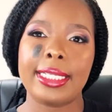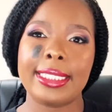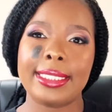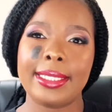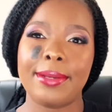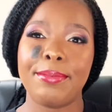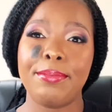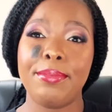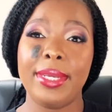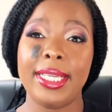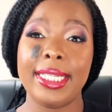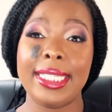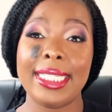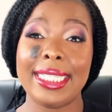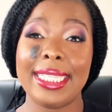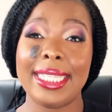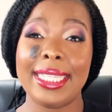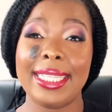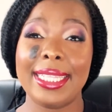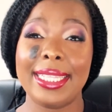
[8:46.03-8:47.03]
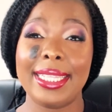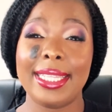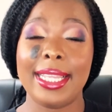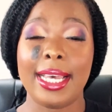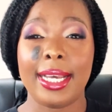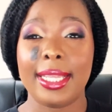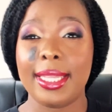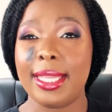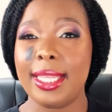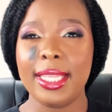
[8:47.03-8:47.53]
submit
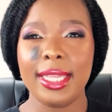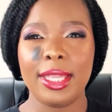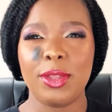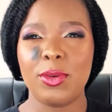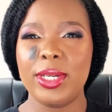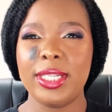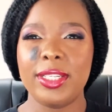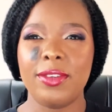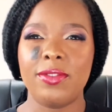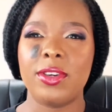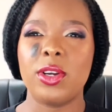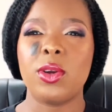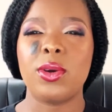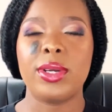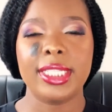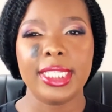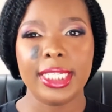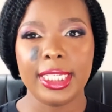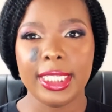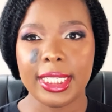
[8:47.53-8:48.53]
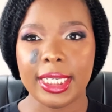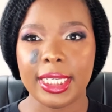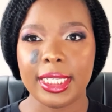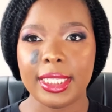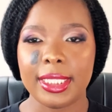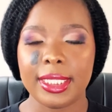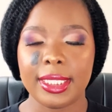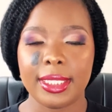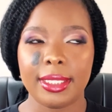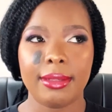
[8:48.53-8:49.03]
I think 3 different
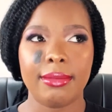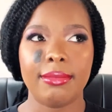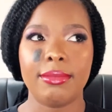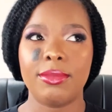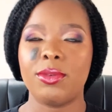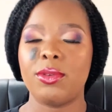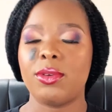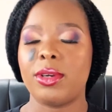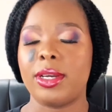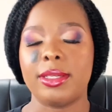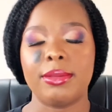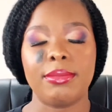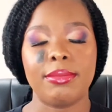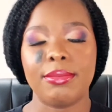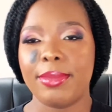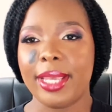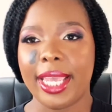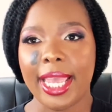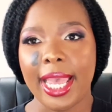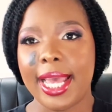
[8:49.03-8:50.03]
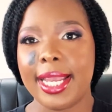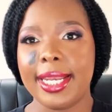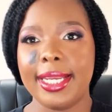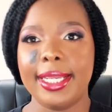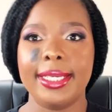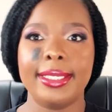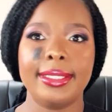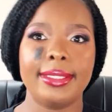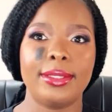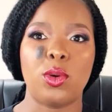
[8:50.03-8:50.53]
quotations,
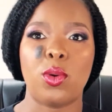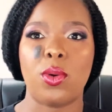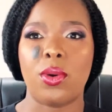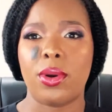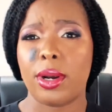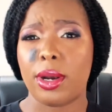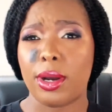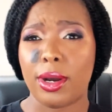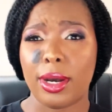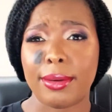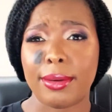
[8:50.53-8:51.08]
mechanics or